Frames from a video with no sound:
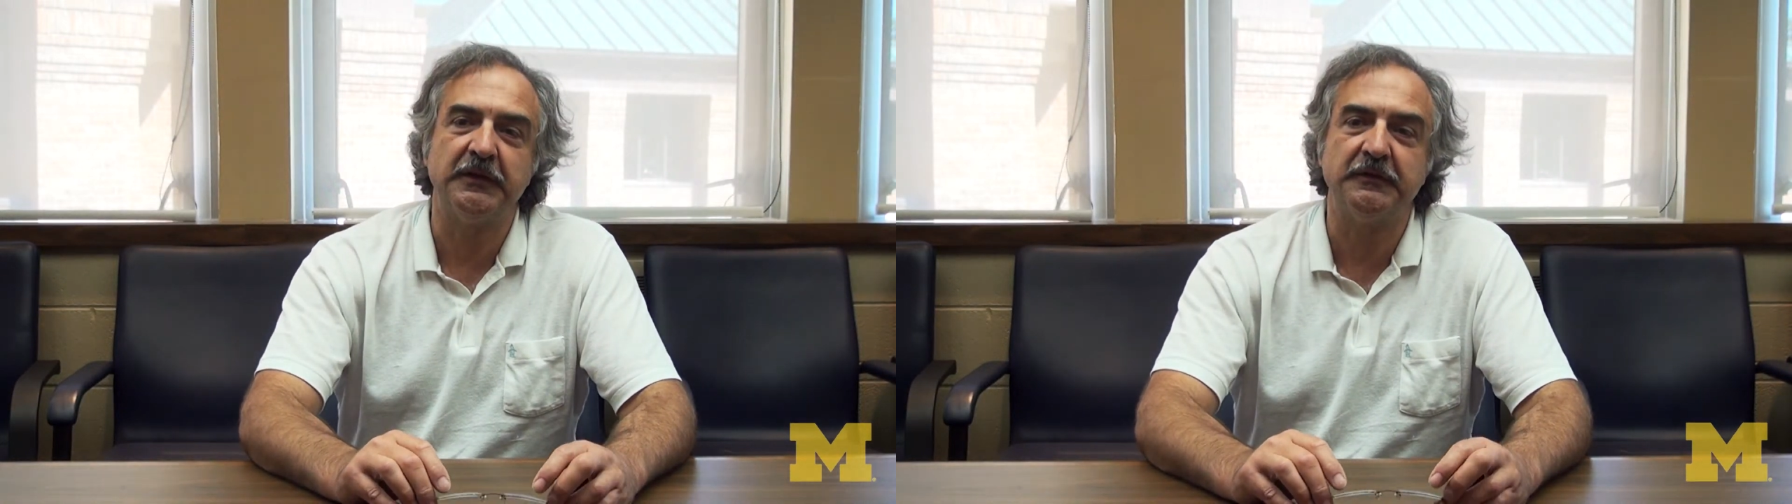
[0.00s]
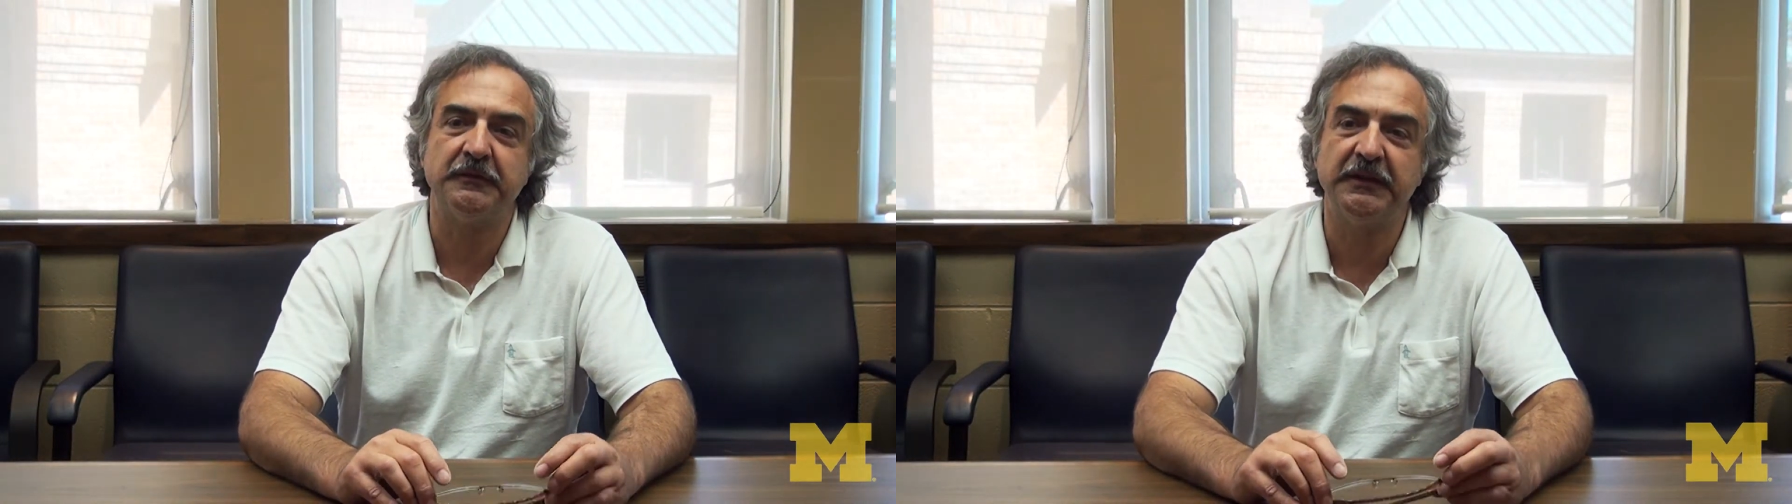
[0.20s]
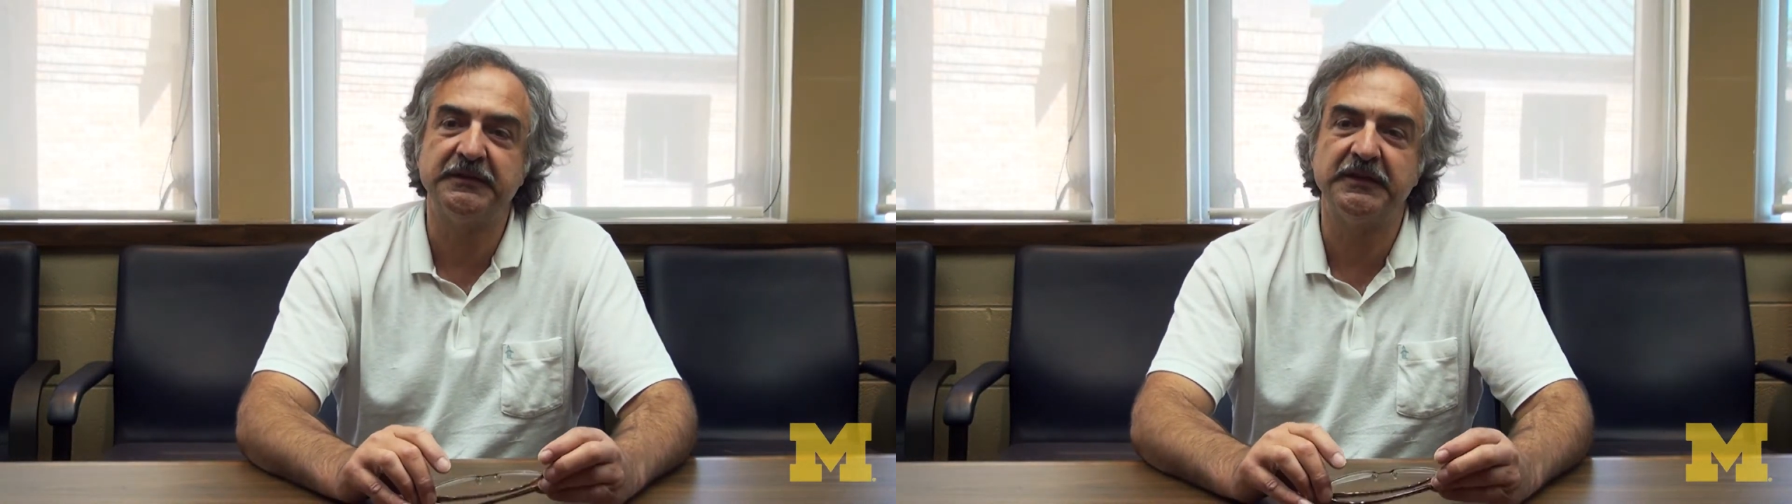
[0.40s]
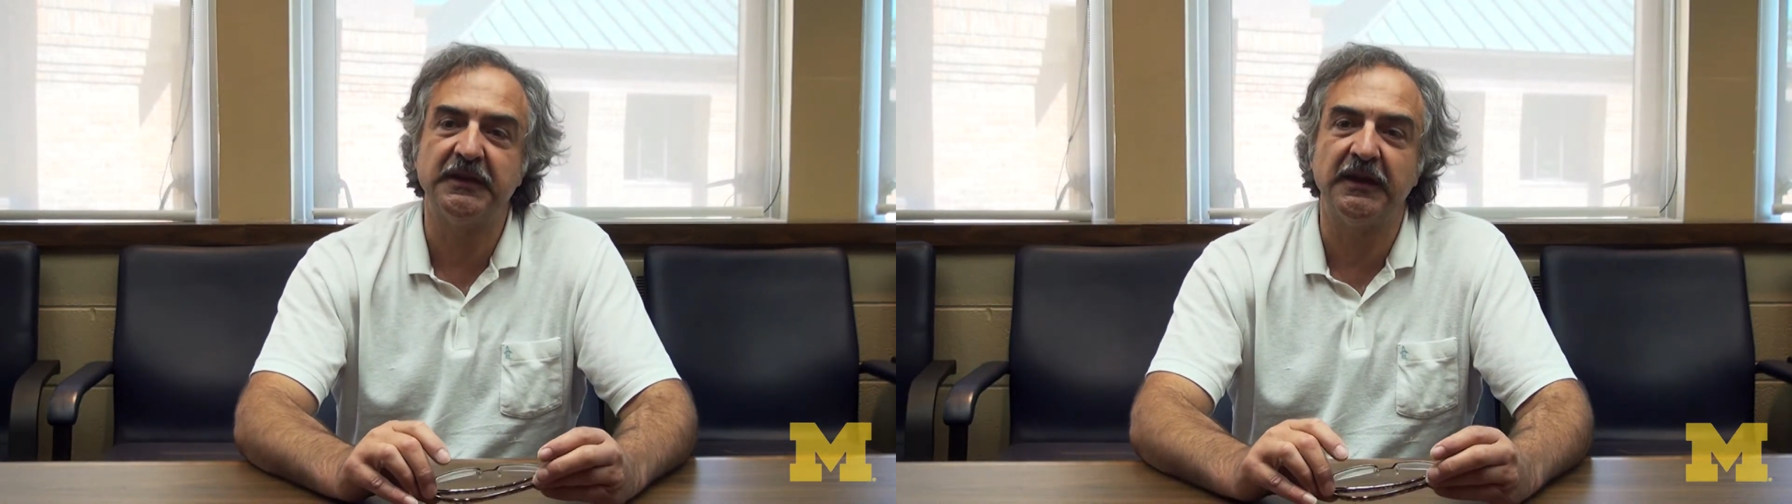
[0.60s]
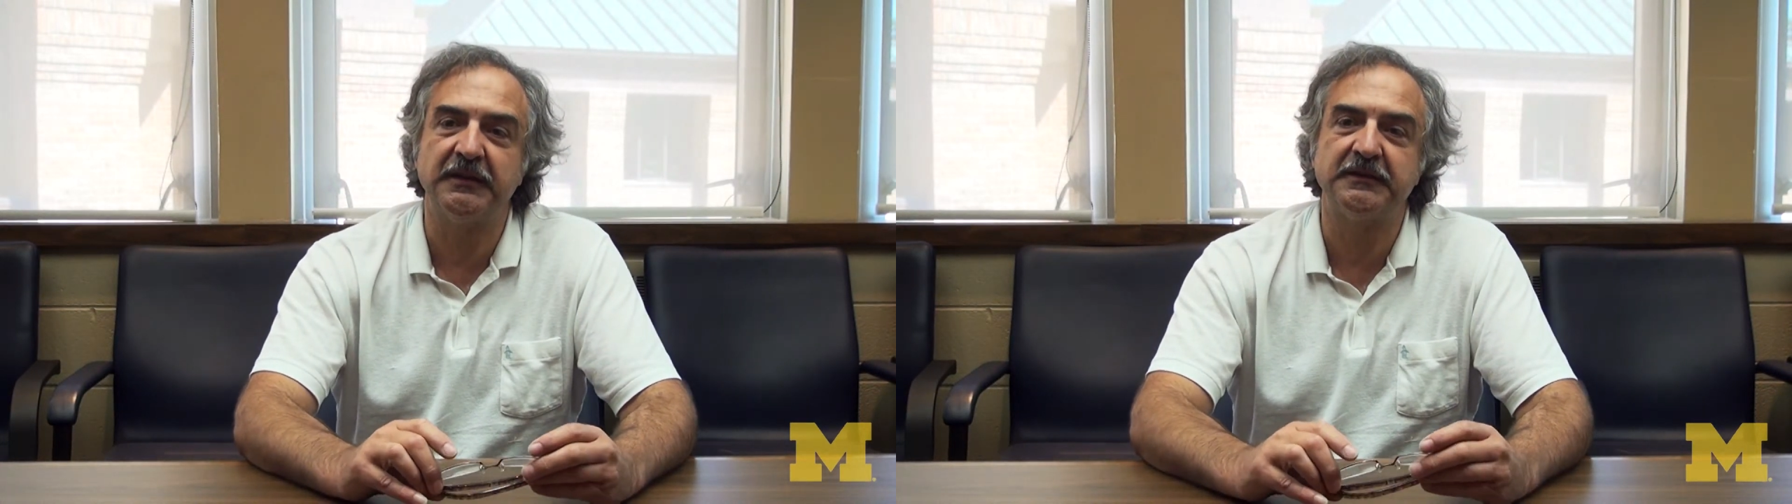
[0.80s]

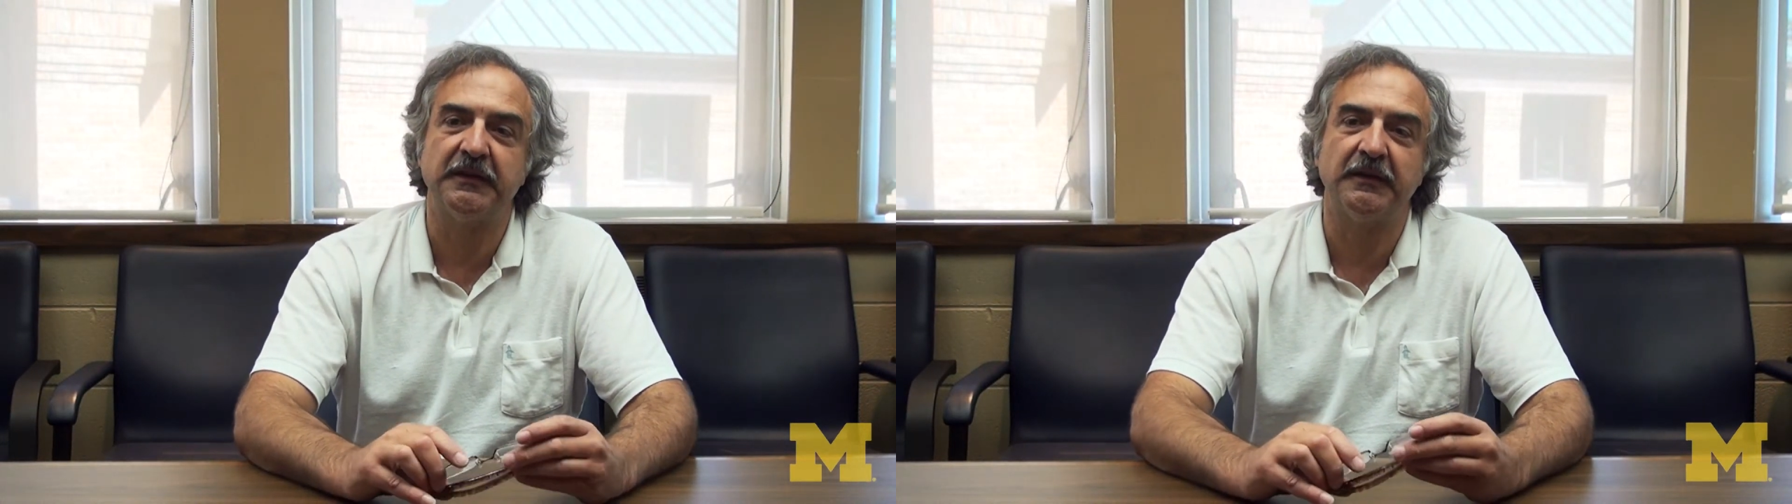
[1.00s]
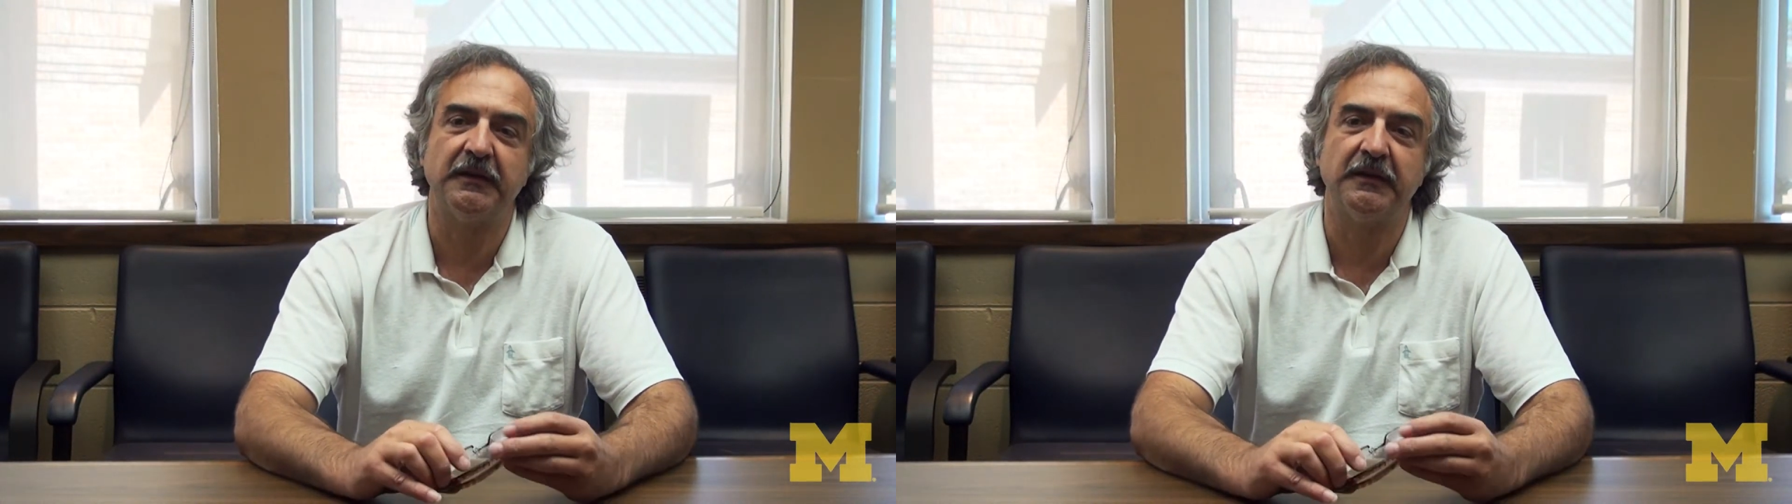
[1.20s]
investigate